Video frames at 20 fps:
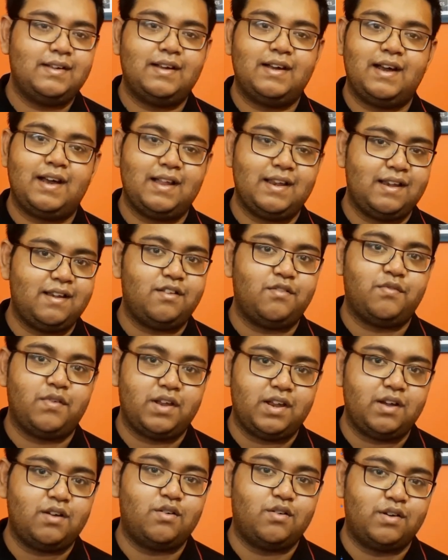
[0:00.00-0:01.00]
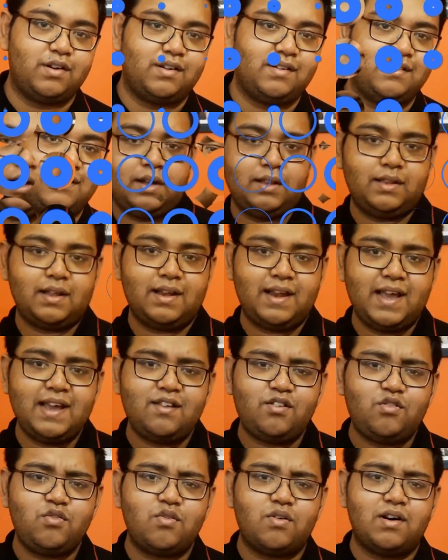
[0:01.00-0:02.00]
and it's very good. The
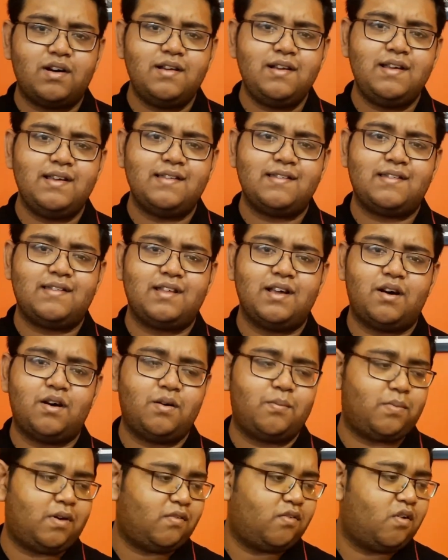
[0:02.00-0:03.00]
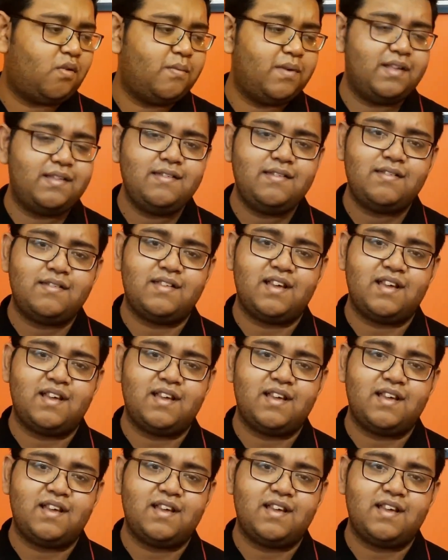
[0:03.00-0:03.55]
next one is the performance,